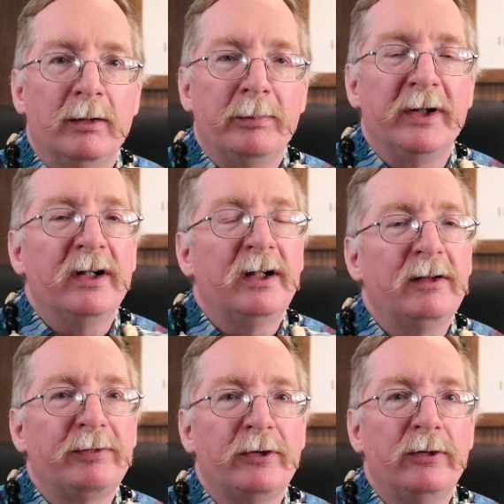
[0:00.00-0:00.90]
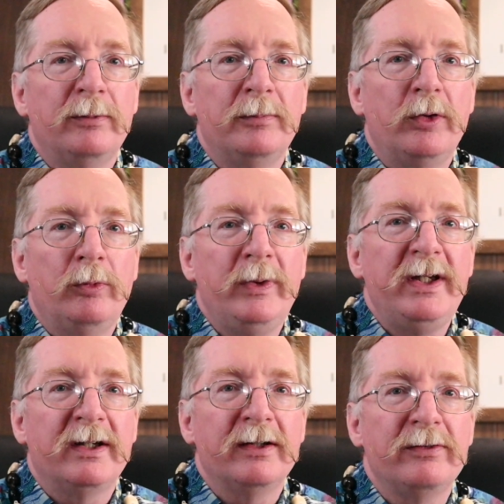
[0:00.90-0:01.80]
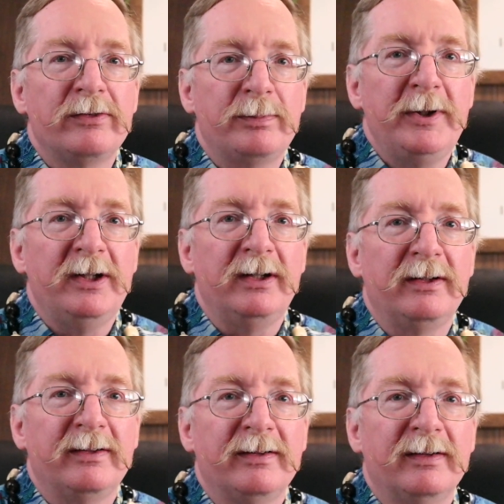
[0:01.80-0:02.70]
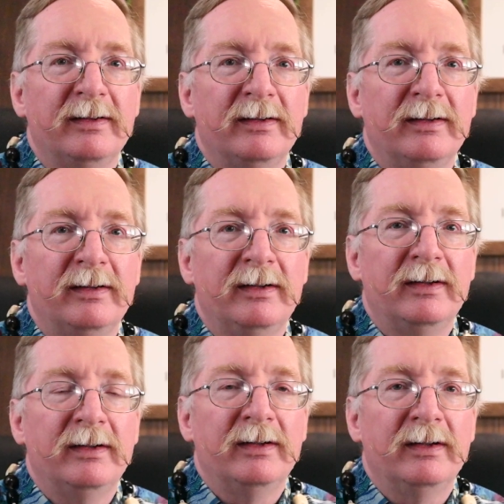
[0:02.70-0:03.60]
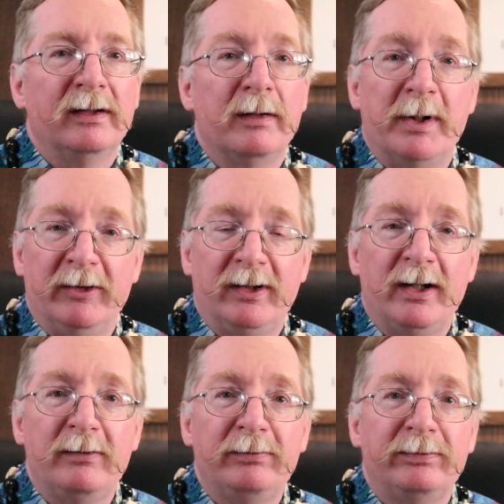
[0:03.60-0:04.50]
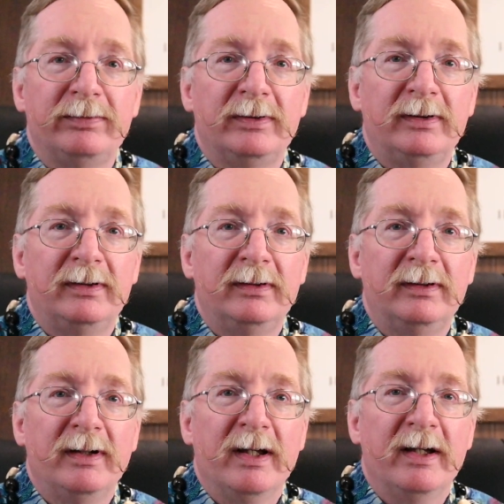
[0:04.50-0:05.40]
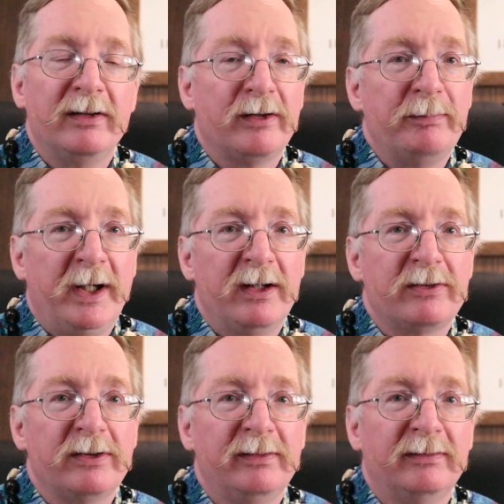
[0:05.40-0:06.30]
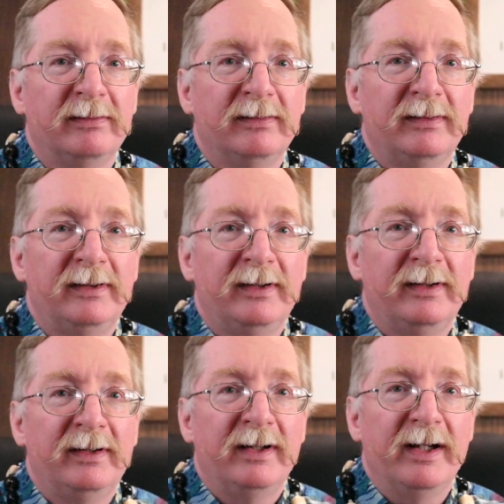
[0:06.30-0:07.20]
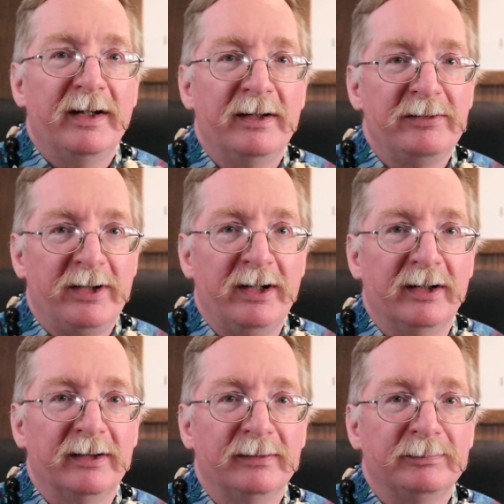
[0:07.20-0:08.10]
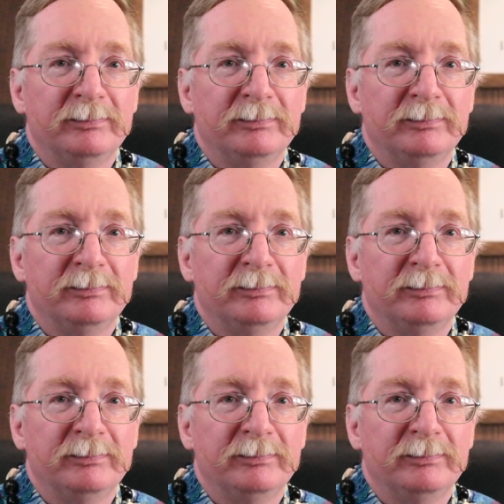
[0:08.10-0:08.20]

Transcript: but of whom we can speak about love and compassion and care.